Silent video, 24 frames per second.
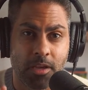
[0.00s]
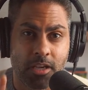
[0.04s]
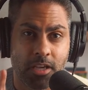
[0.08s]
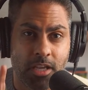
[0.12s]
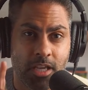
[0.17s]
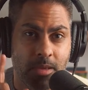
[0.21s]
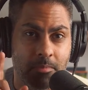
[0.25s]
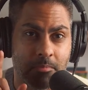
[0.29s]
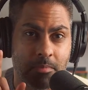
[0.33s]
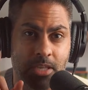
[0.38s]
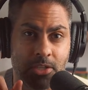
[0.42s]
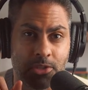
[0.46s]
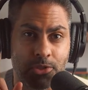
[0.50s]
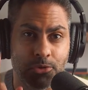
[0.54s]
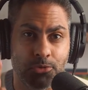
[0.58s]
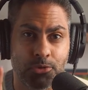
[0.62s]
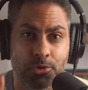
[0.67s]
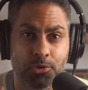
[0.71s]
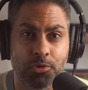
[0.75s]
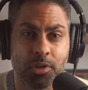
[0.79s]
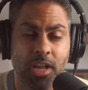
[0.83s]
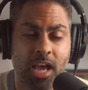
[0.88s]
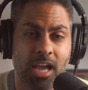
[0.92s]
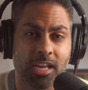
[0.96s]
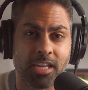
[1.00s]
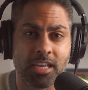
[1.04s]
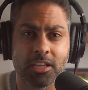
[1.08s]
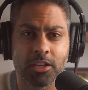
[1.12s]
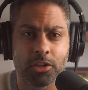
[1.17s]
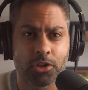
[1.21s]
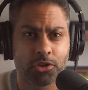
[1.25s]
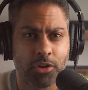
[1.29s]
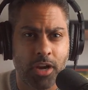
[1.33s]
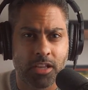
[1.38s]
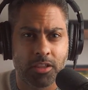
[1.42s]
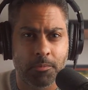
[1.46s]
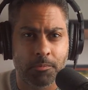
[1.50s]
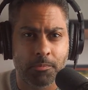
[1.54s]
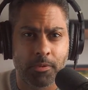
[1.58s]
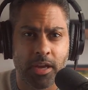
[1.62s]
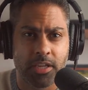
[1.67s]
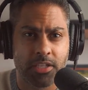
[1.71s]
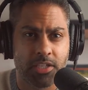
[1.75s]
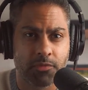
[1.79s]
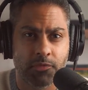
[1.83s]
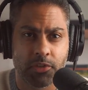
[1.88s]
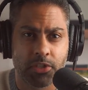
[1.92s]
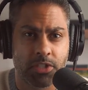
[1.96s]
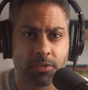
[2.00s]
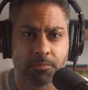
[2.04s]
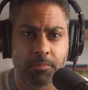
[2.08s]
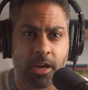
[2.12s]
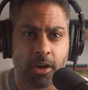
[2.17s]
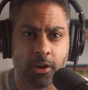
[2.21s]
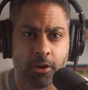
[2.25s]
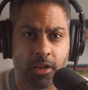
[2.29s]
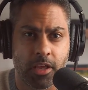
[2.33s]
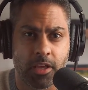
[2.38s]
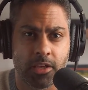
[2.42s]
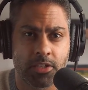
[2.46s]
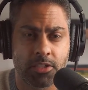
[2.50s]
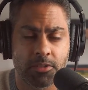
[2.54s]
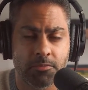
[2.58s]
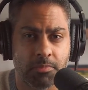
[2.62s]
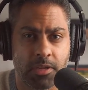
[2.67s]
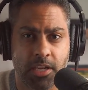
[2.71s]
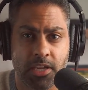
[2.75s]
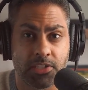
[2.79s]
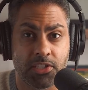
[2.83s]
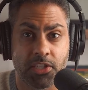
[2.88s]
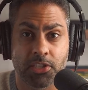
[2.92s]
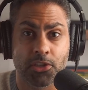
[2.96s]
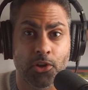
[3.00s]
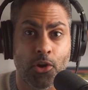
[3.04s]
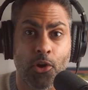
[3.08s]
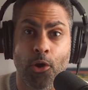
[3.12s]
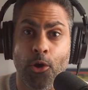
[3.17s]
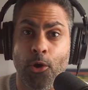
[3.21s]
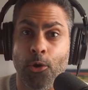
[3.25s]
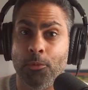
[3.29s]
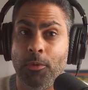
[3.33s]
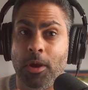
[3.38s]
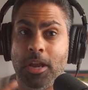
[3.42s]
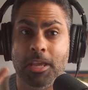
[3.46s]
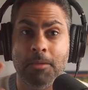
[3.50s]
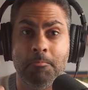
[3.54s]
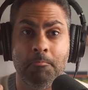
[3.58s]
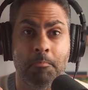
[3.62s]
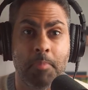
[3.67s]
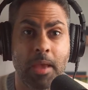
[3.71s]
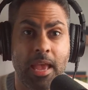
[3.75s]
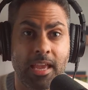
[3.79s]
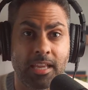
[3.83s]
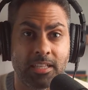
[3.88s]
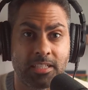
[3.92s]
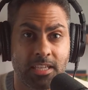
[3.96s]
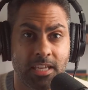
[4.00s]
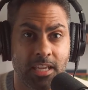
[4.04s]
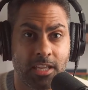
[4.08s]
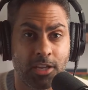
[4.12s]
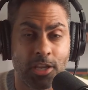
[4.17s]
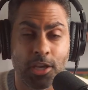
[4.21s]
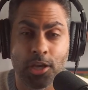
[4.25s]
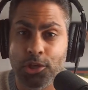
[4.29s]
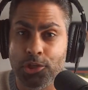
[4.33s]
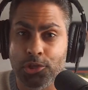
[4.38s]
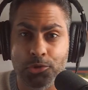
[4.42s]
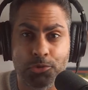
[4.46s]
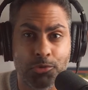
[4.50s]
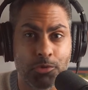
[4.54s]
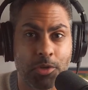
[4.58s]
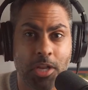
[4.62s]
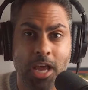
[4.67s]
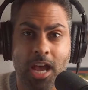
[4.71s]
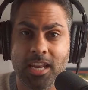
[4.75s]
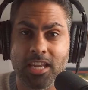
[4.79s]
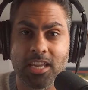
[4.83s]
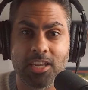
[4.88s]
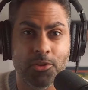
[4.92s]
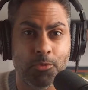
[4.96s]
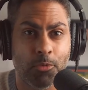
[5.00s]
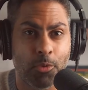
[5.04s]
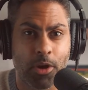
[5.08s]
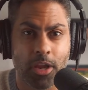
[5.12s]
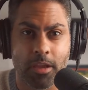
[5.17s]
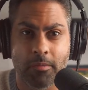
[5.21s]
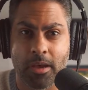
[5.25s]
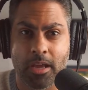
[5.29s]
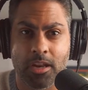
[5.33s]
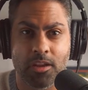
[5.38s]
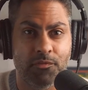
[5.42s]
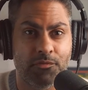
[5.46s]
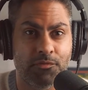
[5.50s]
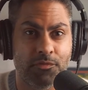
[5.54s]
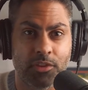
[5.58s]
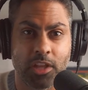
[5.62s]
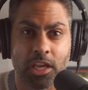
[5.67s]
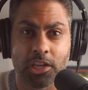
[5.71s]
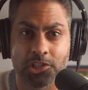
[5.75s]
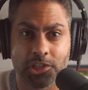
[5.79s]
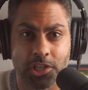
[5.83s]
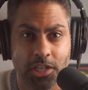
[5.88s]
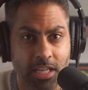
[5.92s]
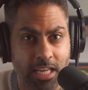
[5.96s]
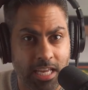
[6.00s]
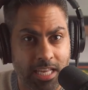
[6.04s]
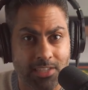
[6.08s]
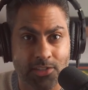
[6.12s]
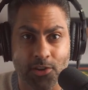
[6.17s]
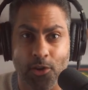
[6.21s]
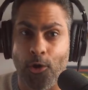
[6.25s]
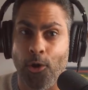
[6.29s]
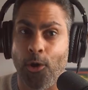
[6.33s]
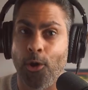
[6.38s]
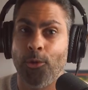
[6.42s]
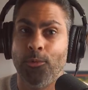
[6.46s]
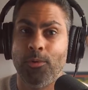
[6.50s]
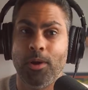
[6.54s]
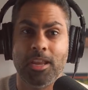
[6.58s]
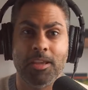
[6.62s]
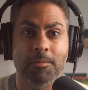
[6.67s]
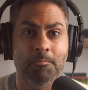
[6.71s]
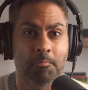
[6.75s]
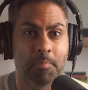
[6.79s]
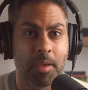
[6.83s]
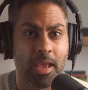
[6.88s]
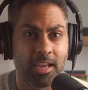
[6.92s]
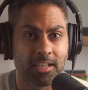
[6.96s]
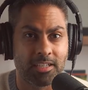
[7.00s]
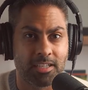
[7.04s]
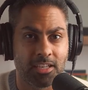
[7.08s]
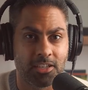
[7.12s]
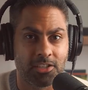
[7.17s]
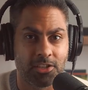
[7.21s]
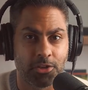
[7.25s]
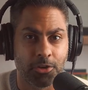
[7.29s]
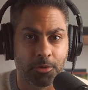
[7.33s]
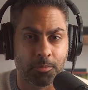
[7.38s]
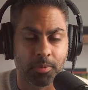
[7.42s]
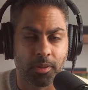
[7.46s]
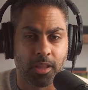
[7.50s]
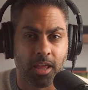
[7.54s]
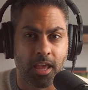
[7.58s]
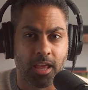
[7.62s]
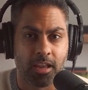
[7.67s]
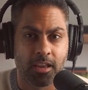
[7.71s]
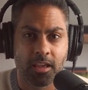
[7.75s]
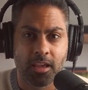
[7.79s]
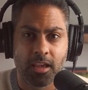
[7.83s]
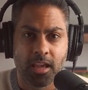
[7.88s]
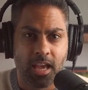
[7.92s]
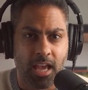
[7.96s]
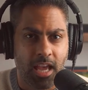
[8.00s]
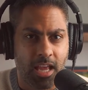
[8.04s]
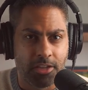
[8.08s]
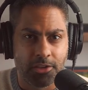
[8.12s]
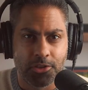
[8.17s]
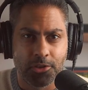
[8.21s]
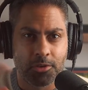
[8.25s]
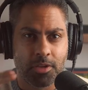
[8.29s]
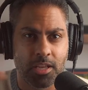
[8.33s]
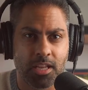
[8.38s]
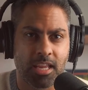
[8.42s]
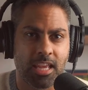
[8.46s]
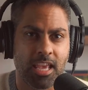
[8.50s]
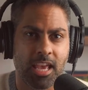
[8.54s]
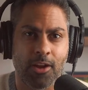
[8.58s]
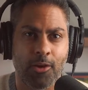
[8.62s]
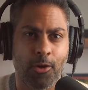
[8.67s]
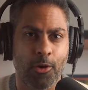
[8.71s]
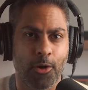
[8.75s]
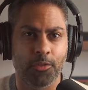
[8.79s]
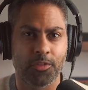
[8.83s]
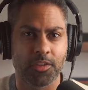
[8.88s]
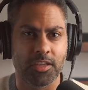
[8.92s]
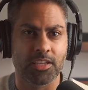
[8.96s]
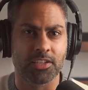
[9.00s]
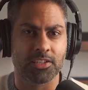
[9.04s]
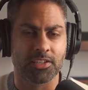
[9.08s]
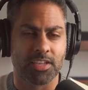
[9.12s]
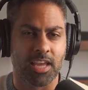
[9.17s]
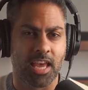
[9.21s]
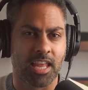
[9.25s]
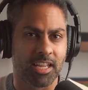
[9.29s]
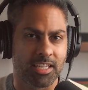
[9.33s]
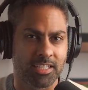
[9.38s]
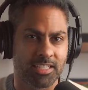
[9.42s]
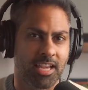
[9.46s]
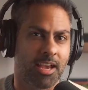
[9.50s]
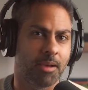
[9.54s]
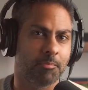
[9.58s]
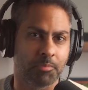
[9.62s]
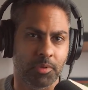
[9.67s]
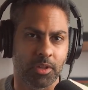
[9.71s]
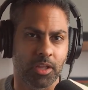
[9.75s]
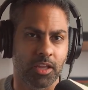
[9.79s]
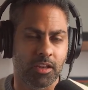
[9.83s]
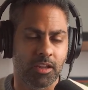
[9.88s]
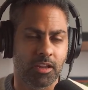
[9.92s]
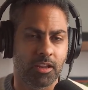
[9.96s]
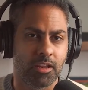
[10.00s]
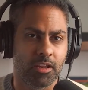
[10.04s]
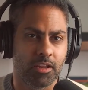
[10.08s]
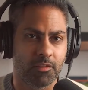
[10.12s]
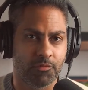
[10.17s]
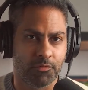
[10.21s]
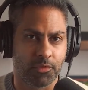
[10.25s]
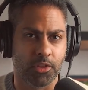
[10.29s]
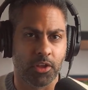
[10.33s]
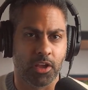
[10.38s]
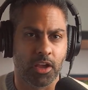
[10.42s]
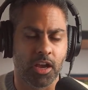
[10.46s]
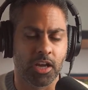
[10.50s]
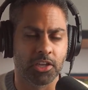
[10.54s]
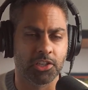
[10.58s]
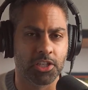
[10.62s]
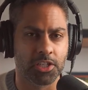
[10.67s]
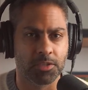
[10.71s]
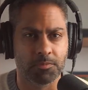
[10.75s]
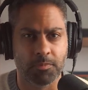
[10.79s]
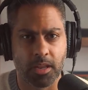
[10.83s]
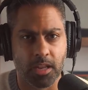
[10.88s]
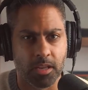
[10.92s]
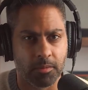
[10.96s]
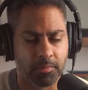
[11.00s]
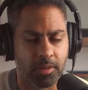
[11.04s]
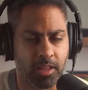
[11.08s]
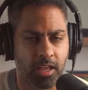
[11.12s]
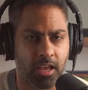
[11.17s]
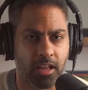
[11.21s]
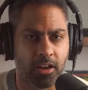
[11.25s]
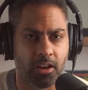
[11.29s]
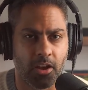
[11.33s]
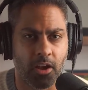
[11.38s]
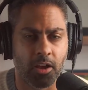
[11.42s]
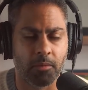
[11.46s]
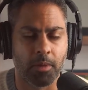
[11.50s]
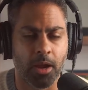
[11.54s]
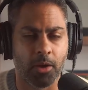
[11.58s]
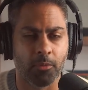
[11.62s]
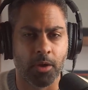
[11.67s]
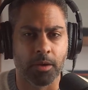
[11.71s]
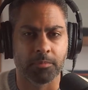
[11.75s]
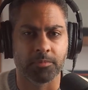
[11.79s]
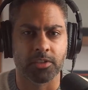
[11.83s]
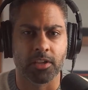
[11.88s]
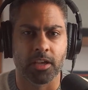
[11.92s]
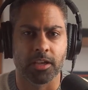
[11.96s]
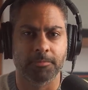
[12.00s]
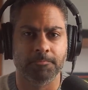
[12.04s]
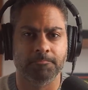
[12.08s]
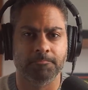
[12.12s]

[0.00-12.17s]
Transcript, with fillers: It means you do not need to track the price of asparagus because it's already baked in. You do not need to worry about inflation. It's already baked into your plan. And you can get all these and a template for the conscious spending plan on my website.